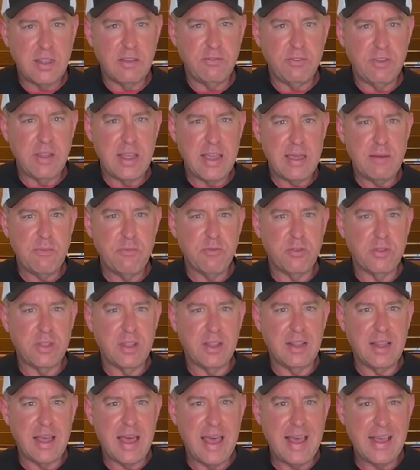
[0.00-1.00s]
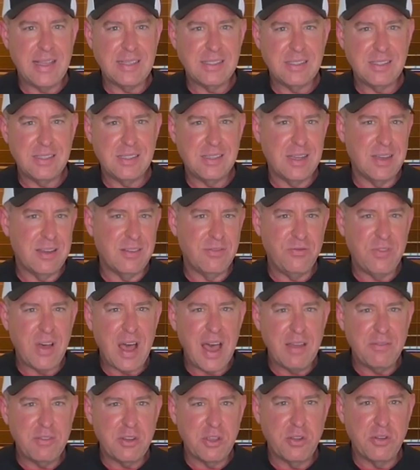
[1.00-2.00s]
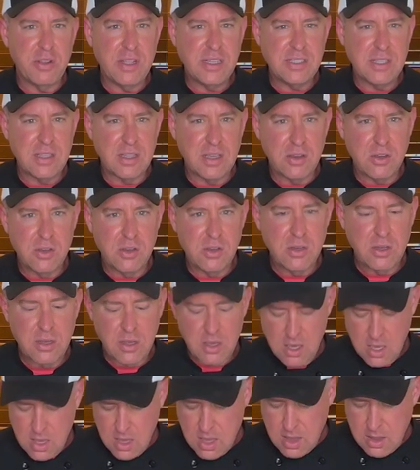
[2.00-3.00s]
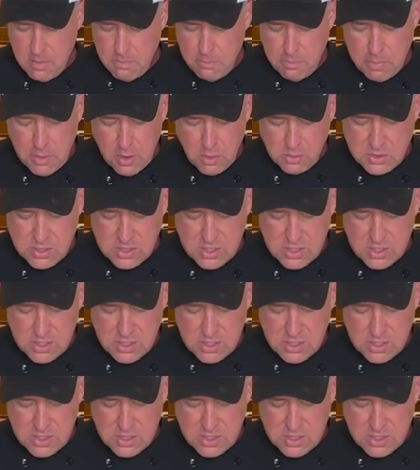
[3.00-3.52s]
the flame for the last 5 degrees of the cook. Both